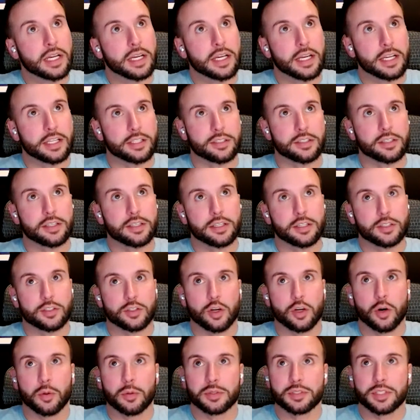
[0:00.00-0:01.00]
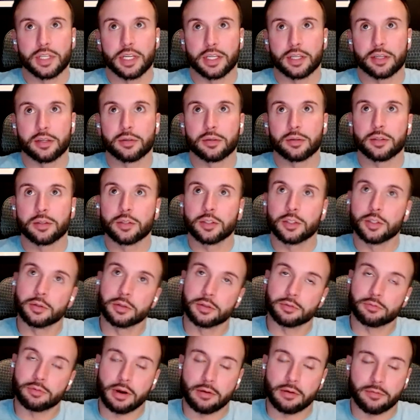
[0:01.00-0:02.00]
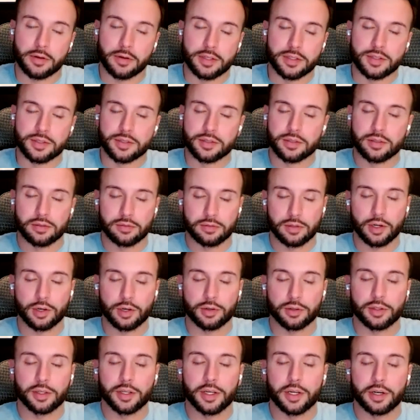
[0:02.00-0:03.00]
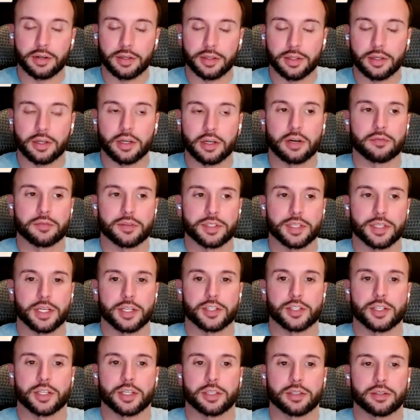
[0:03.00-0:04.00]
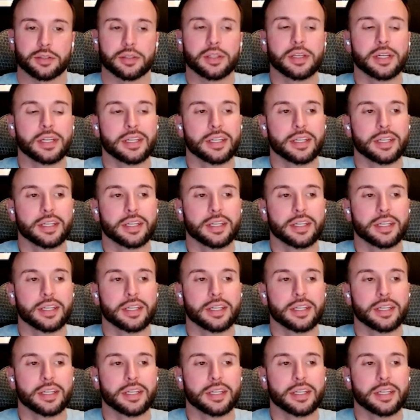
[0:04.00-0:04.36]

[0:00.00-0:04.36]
it almost like you had referenced earlier in the conversation